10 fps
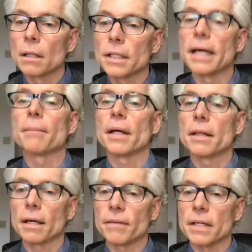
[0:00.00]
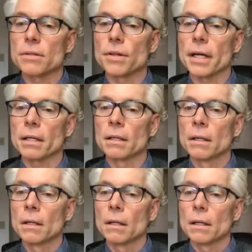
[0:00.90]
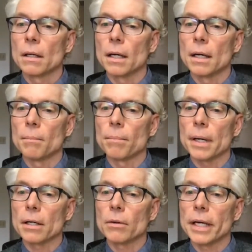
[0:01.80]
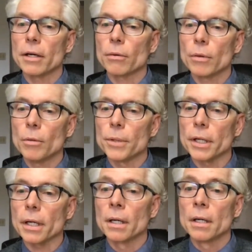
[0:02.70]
Yeah, I think I've answered that. Borrow a Chromebook.